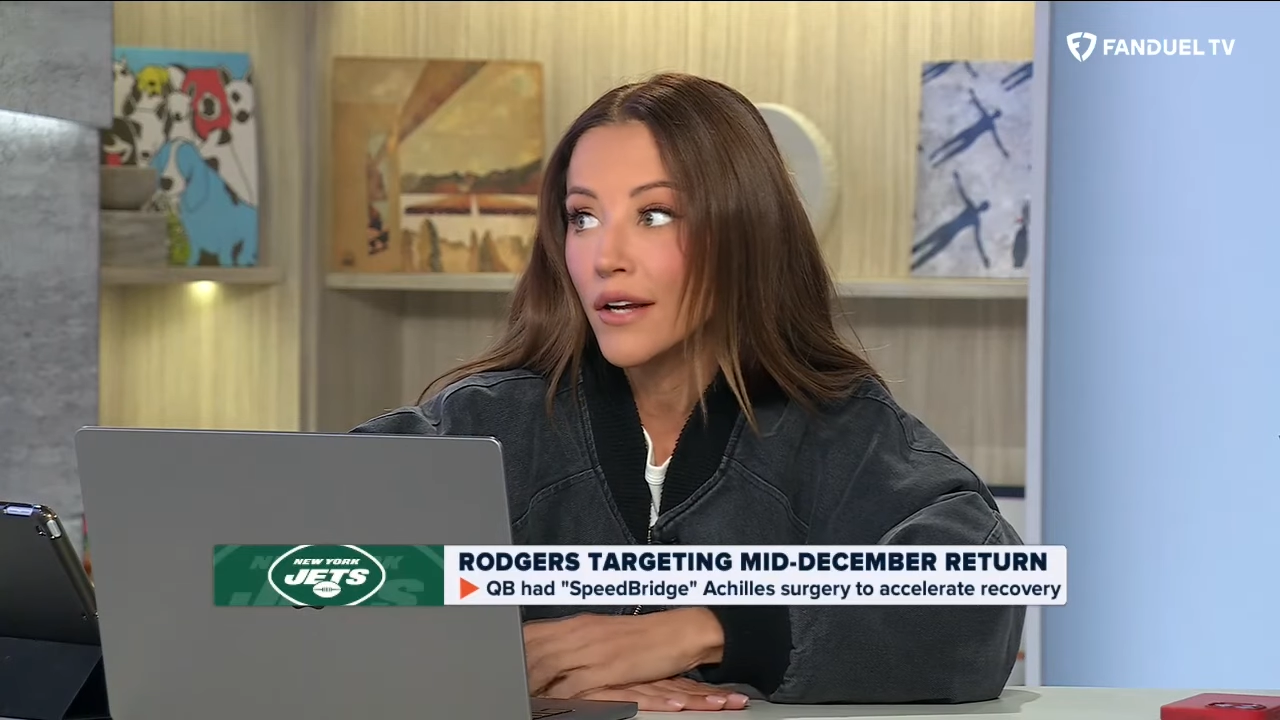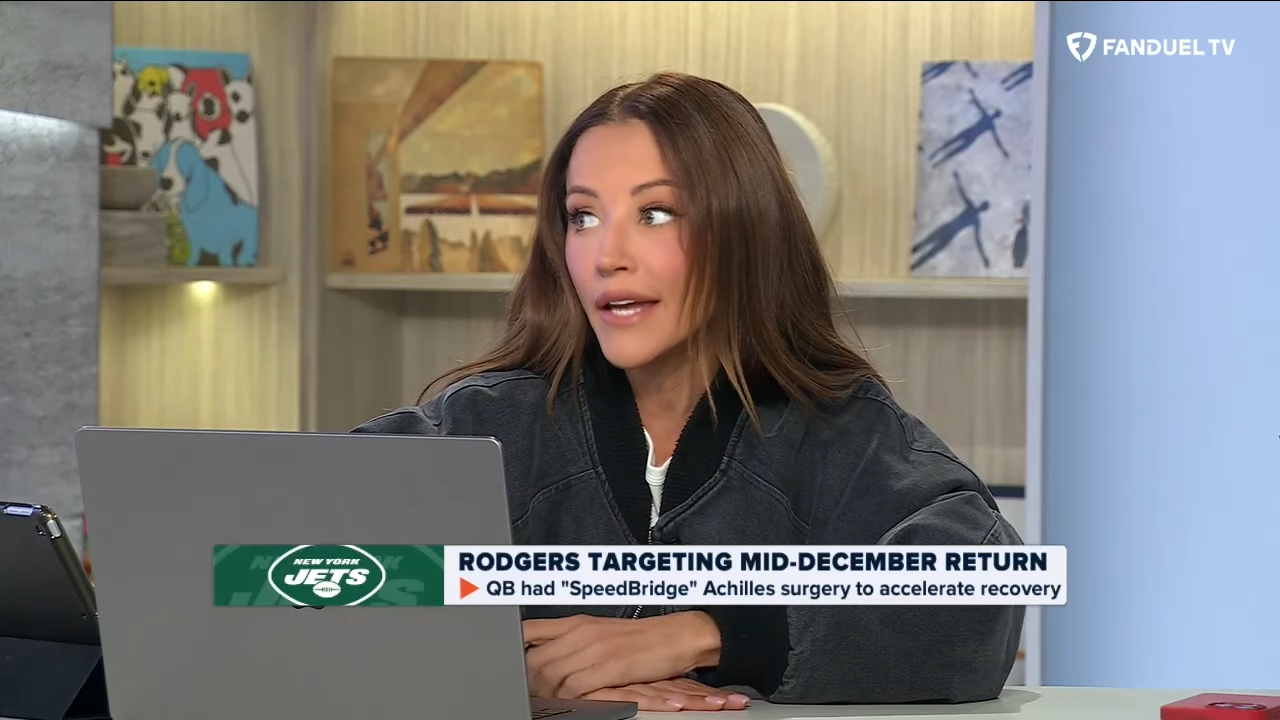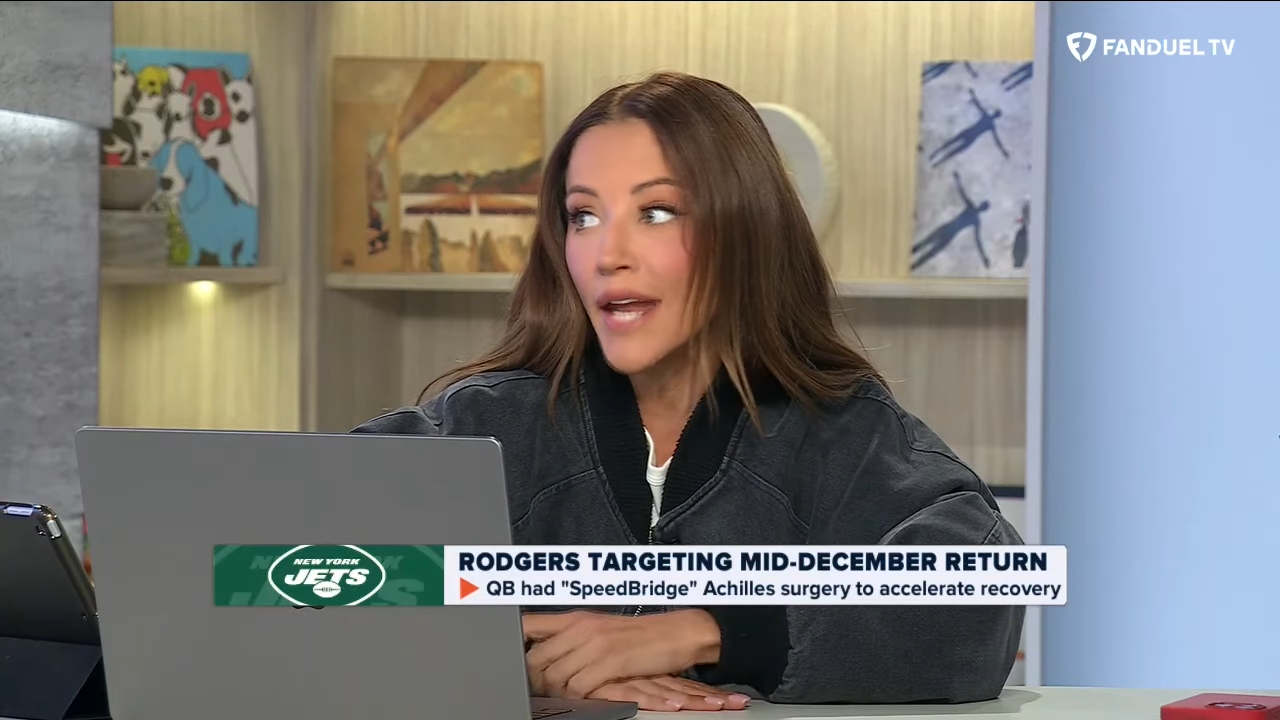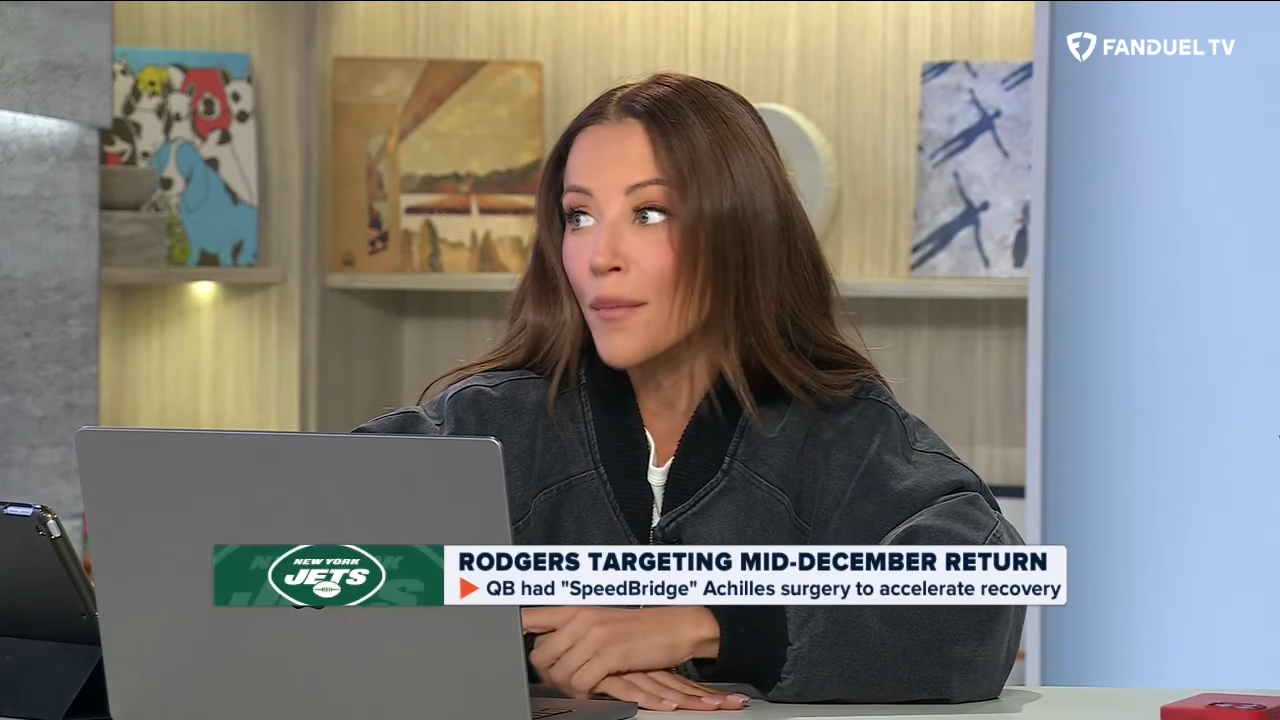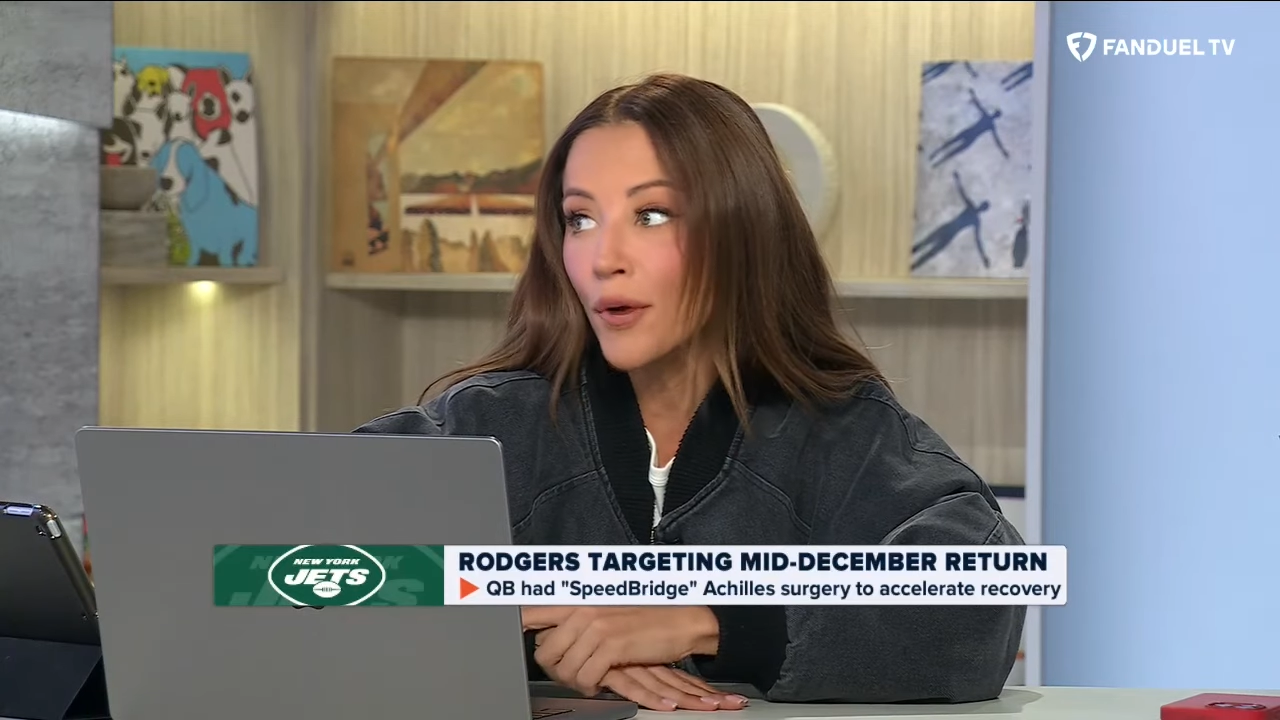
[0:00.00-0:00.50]

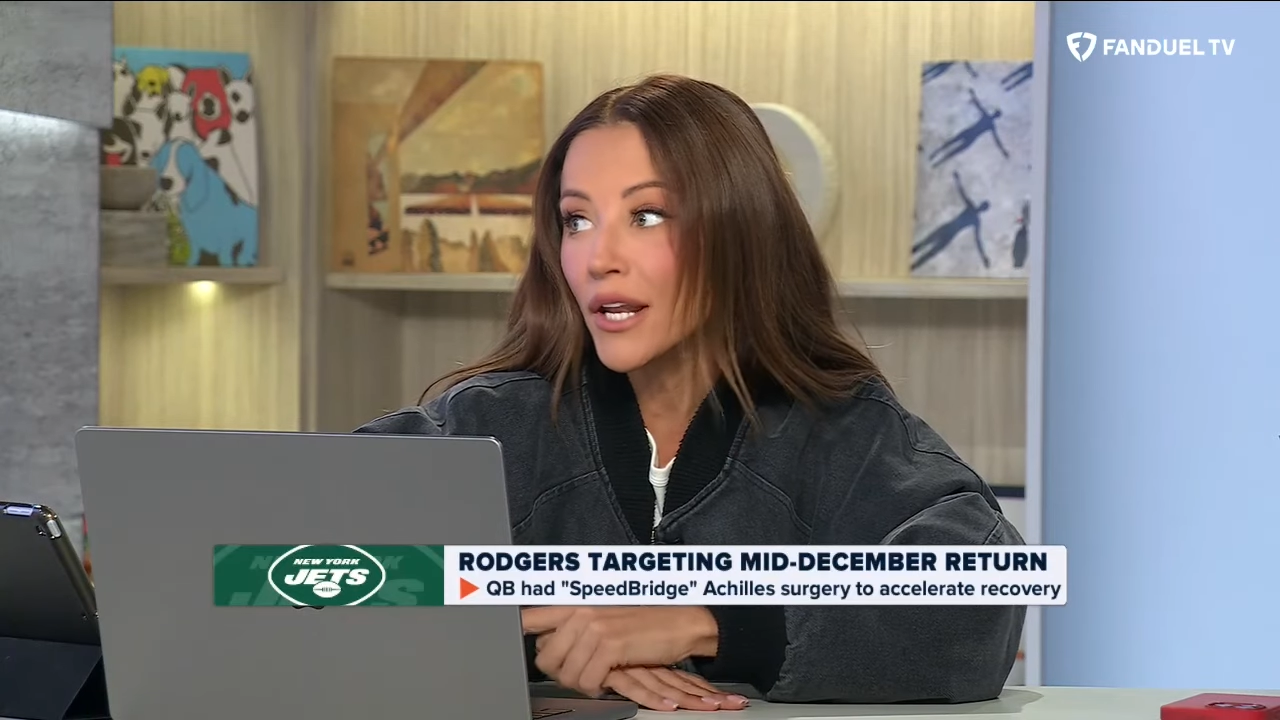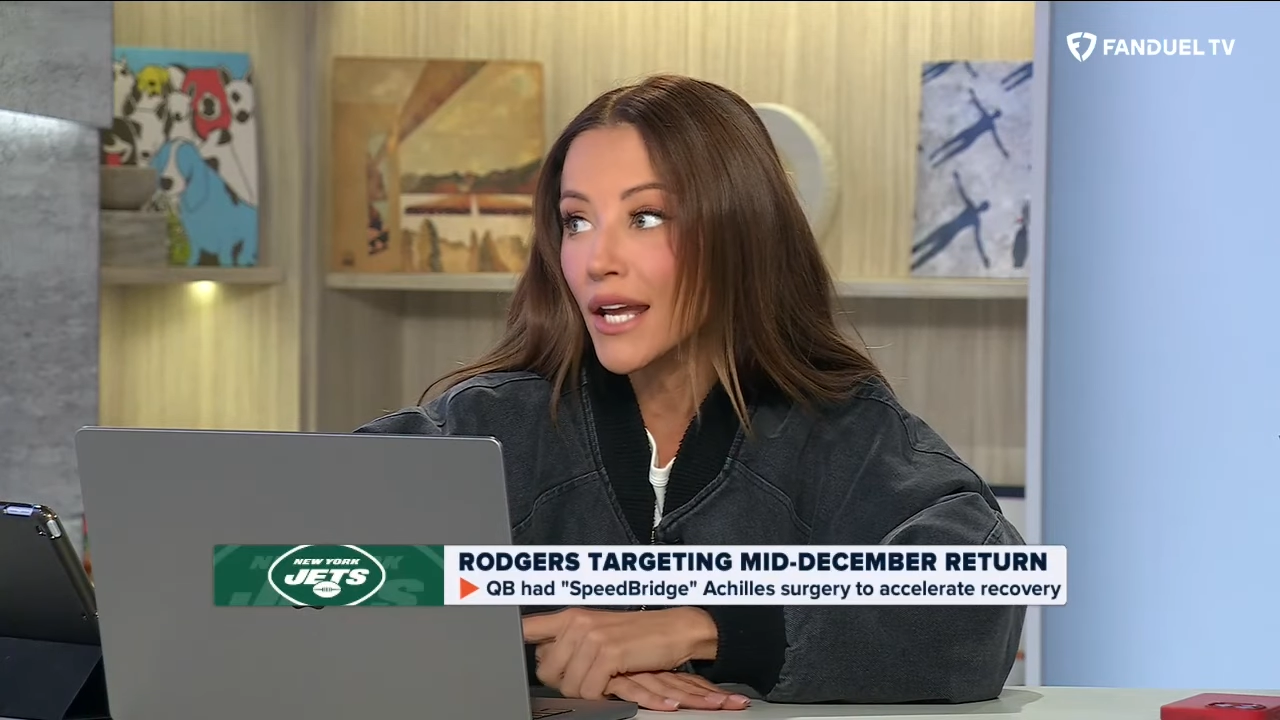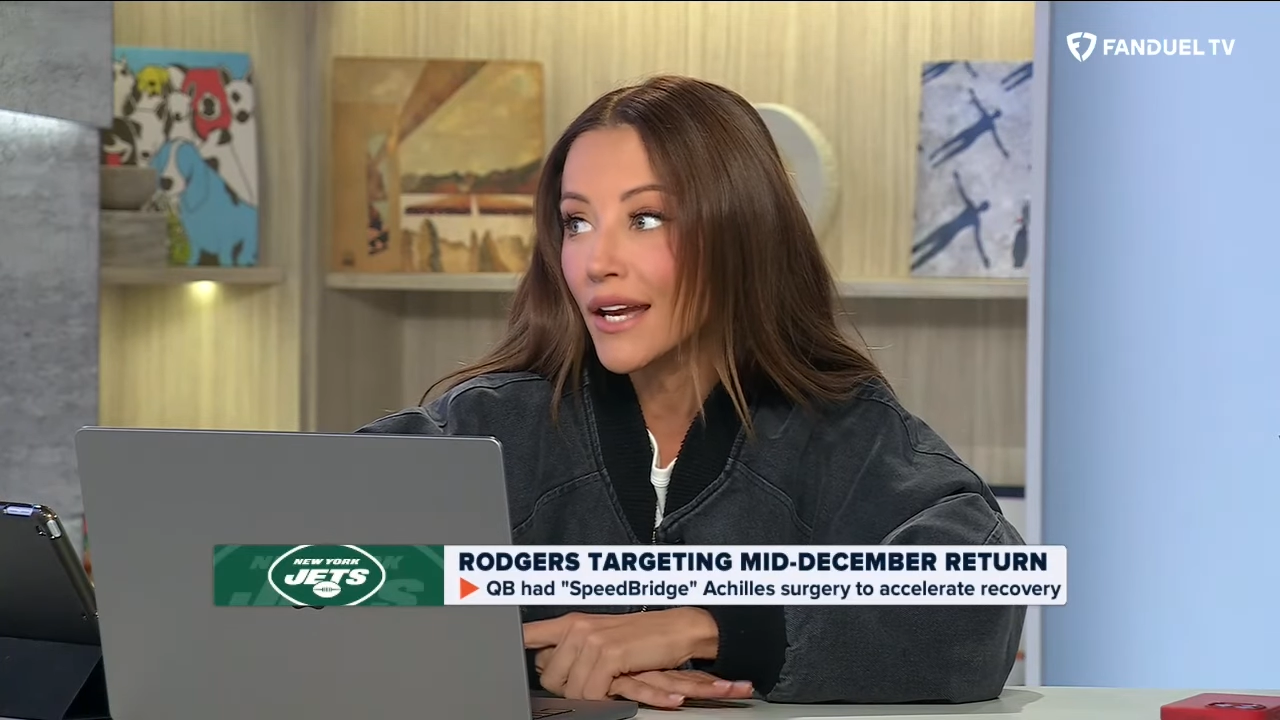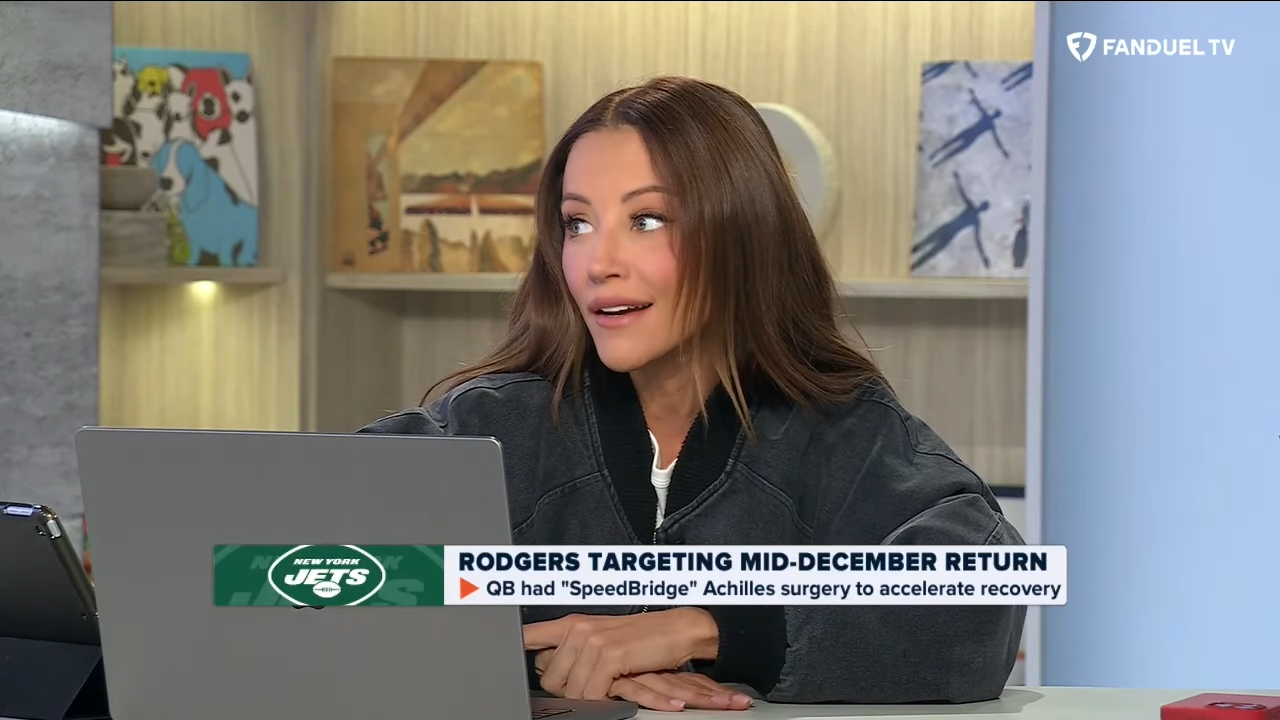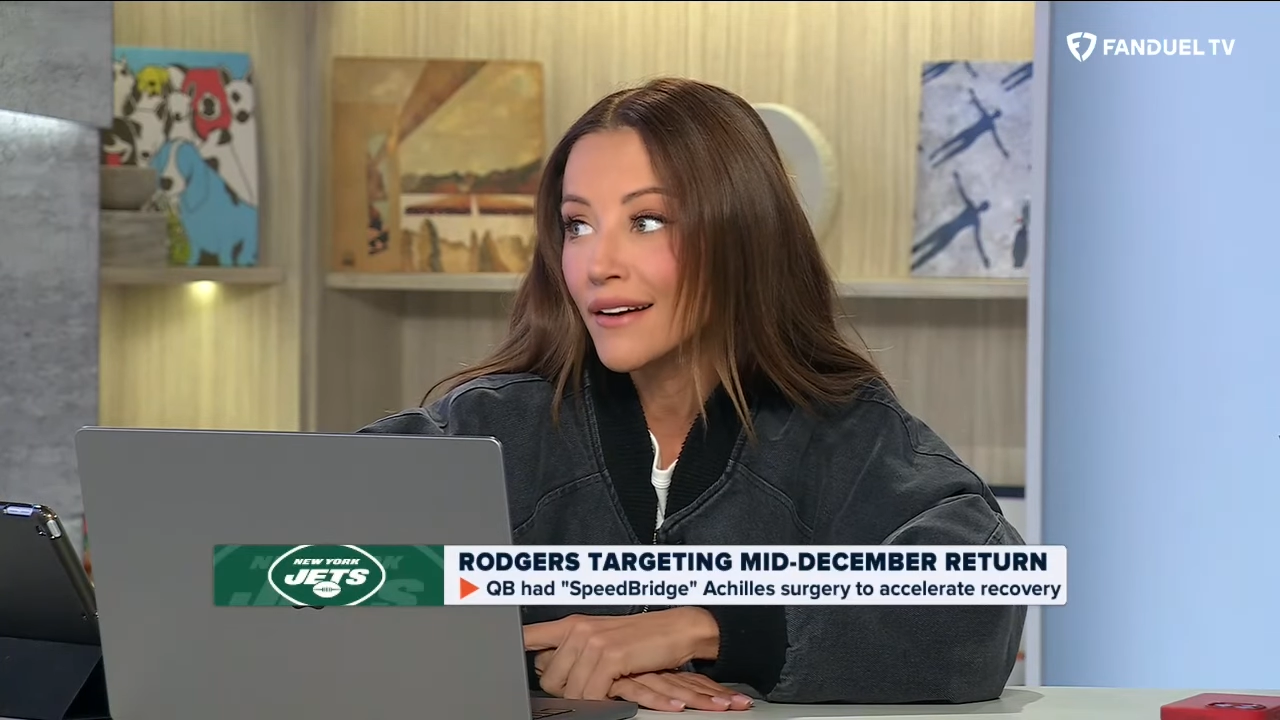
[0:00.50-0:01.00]
It ain't
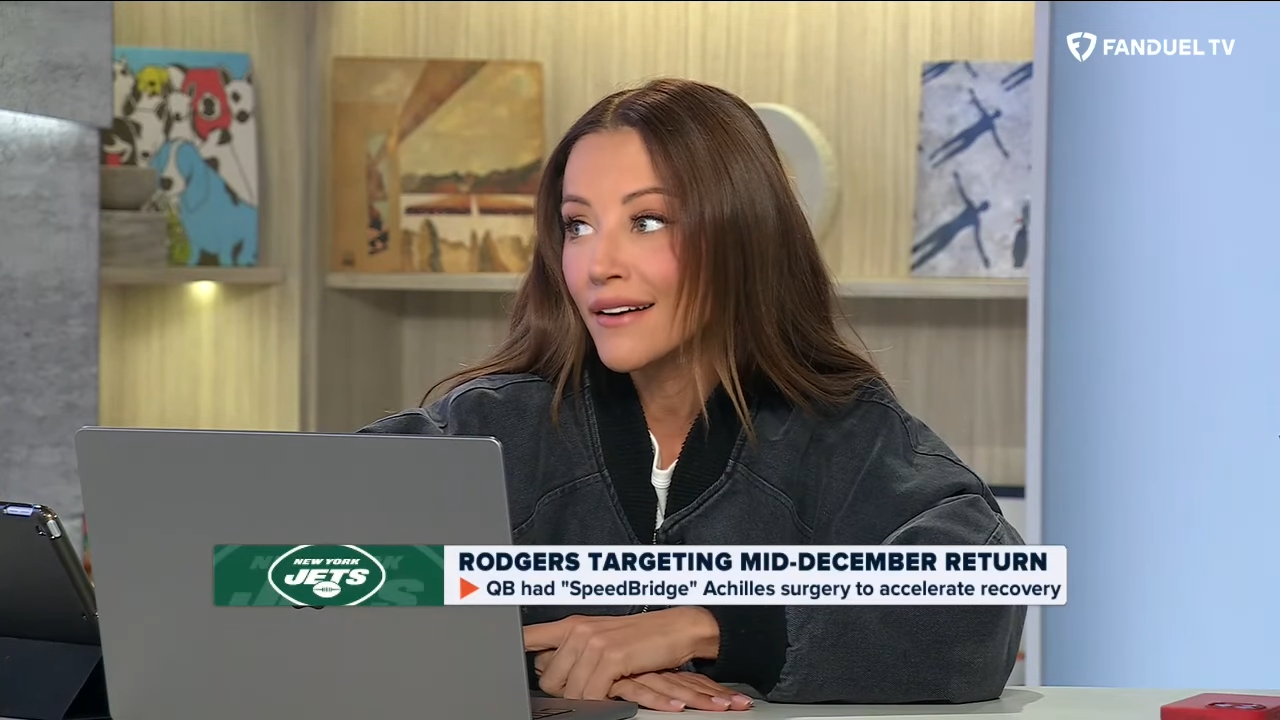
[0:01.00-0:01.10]
pretty.